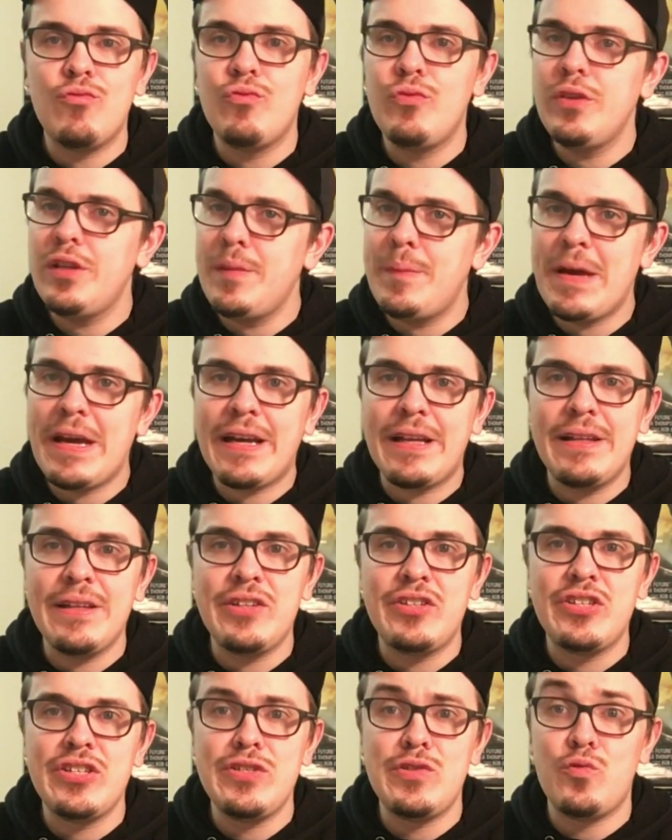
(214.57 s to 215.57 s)
Really bad
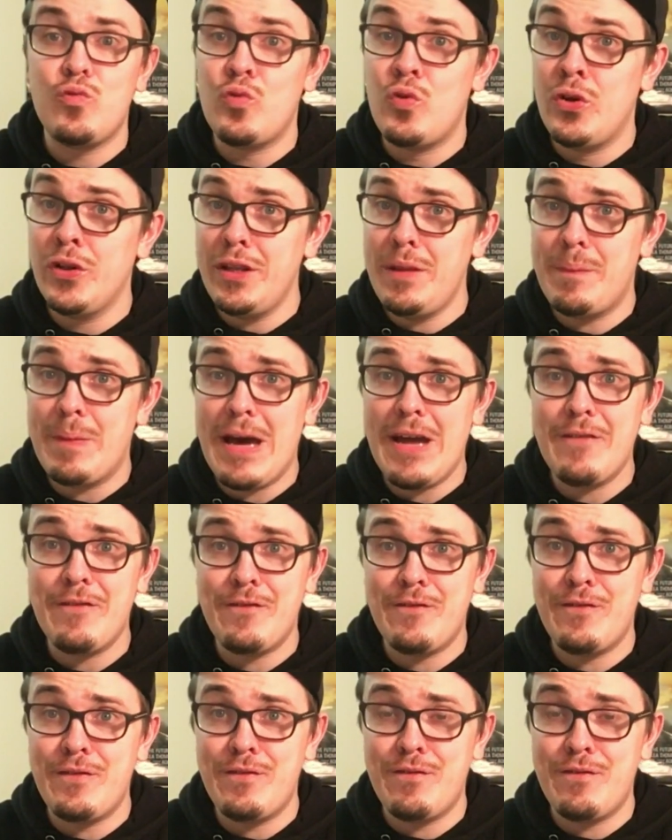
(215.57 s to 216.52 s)
glitches. Really bad